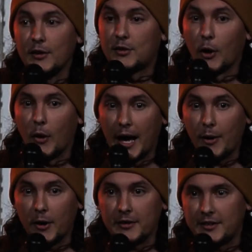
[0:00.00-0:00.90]
So
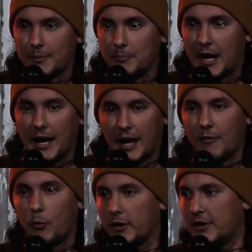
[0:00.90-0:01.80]
I've
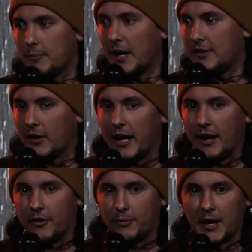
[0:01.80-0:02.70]
worked in mental
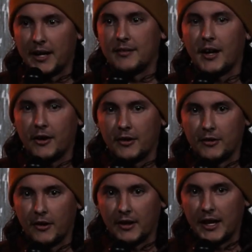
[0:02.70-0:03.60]
health my entire
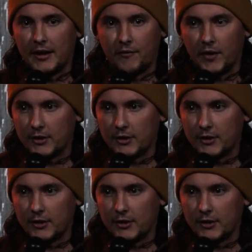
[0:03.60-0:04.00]
adult life,